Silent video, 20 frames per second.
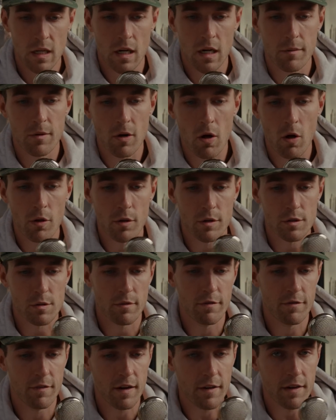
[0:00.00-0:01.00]
And all those
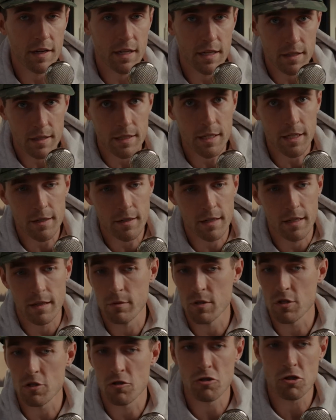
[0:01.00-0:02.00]
were very clear, and it
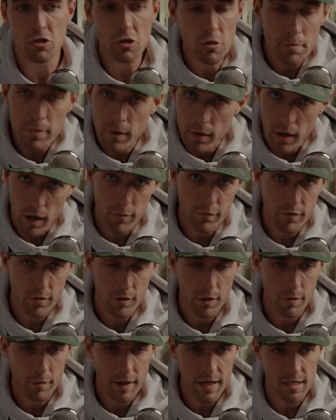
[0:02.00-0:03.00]
was super helpful
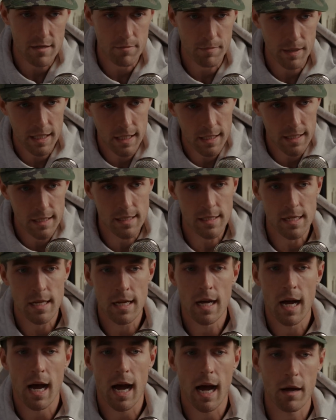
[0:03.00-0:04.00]
in the race because
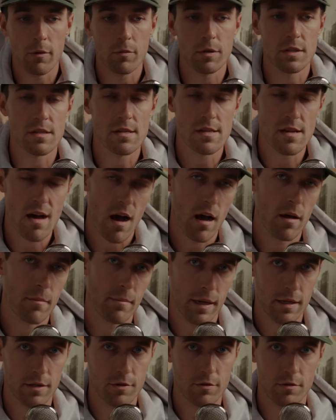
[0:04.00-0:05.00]
I was not
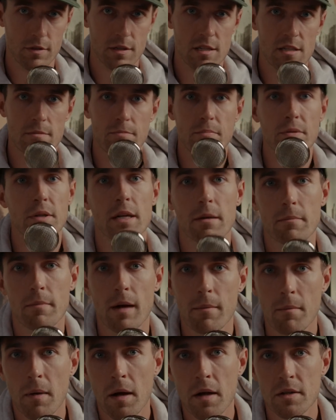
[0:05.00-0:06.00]
manually splitting
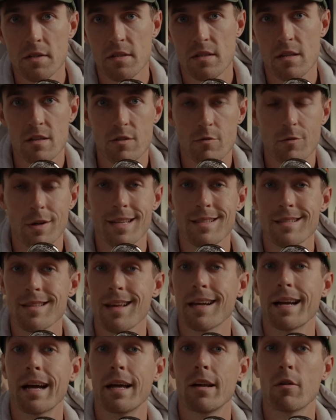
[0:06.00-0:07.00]
my miles in this race
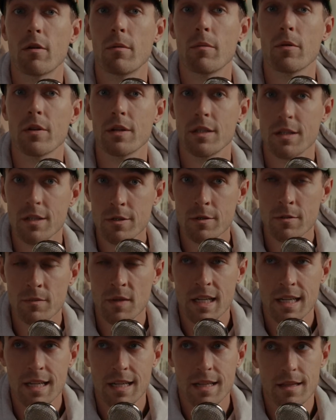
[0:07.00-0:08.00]
like I normally do.
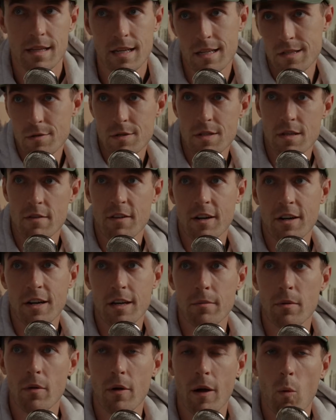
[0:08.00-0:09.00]
This was a
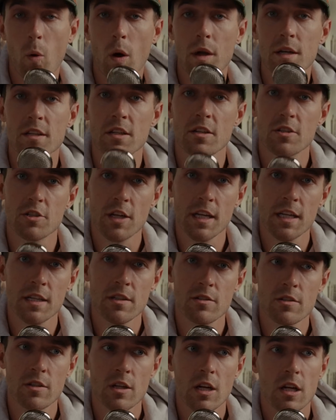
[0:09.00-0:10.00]
variable I wanted to
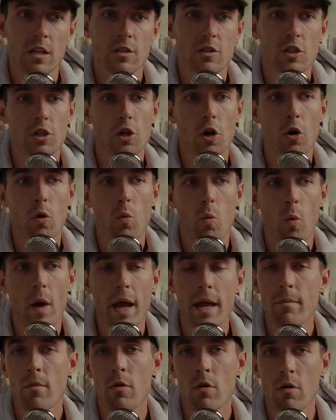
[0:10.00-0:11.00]
change to go
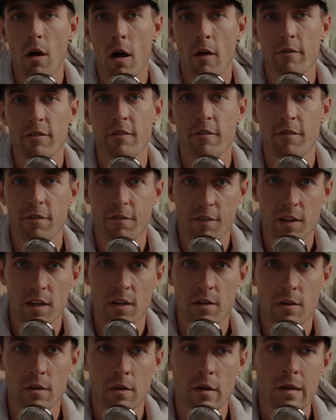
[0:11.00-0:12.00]
way more off of
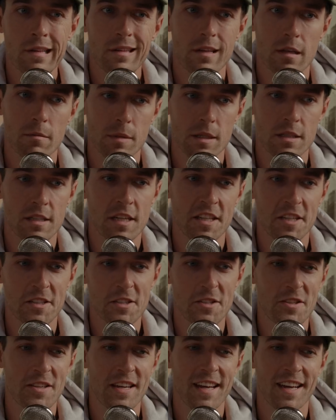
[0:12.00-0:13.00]
feel than
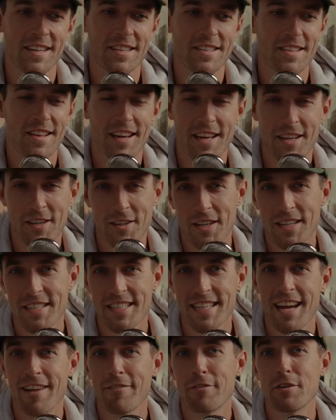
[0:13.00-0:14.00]
meticulously
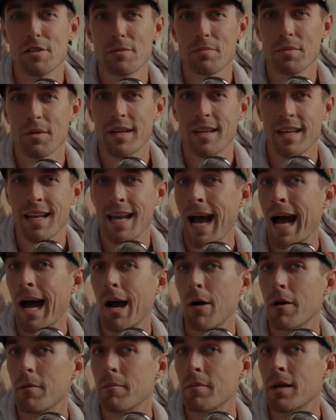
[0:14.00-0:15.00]
analyzing every split and
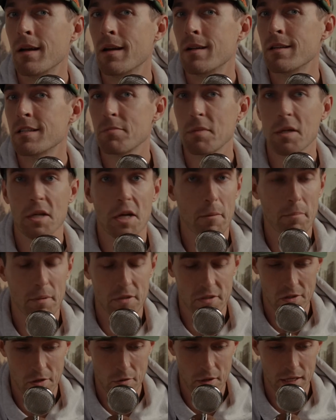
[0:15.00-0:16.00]
how I'm speeding up or
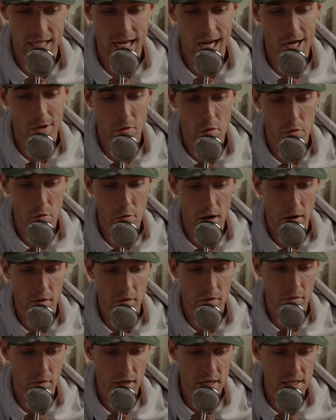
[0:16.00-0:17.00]
slowing down
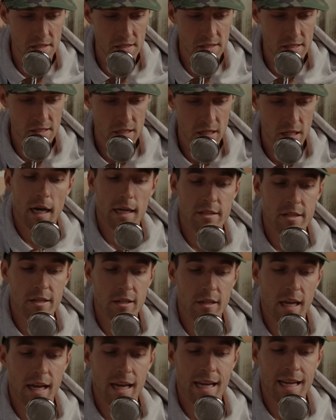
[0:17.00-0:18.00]
throughout the race. I
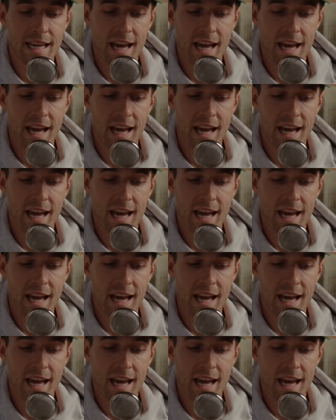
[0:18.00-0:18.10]
took a